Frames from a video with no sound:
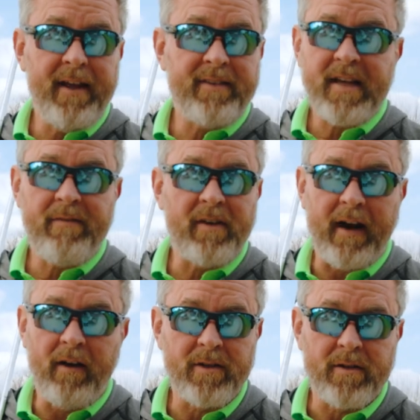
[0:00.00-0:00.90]
hit 7
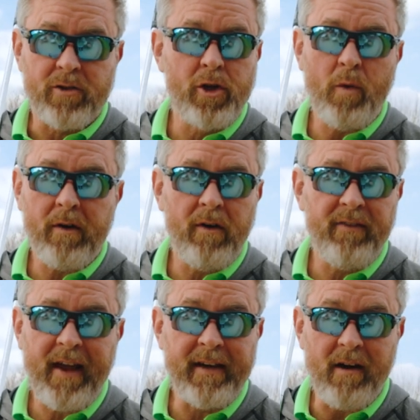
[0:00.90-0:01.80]
irons
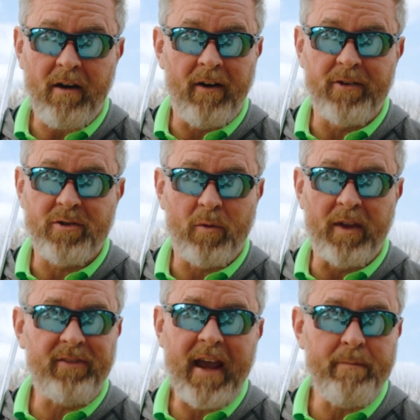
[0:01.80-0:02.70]
210 yards
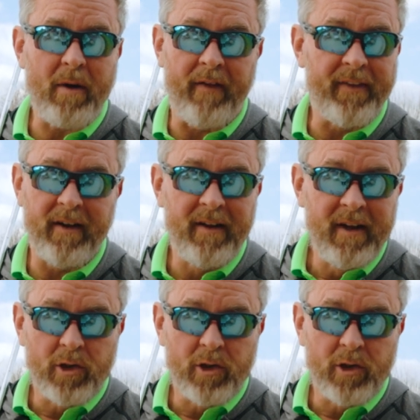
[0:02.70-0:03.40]
with tape on the